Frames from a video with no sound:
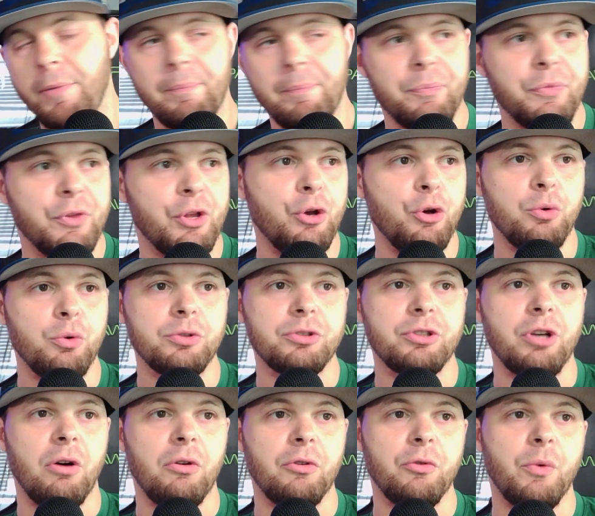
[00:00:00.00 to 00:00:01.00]
who was
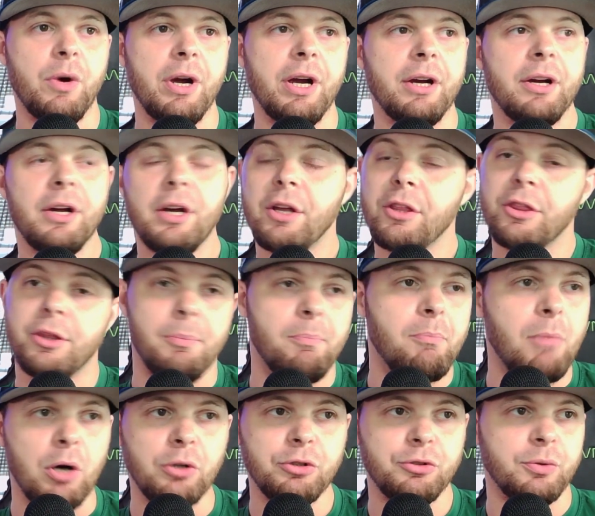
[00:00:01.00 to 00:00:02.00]
going where, the
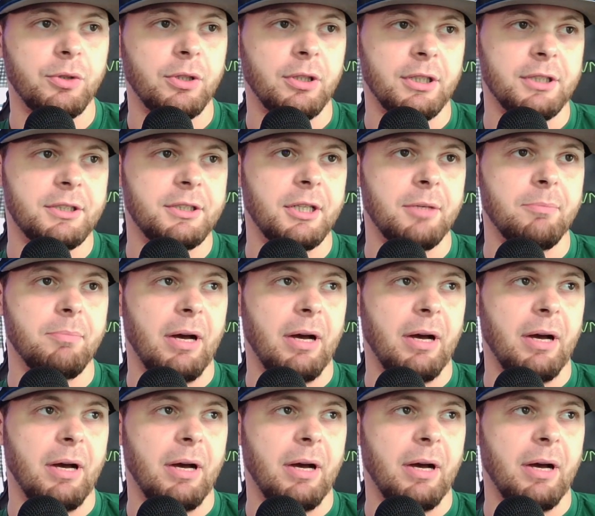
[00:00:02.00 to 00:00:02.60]
most realistic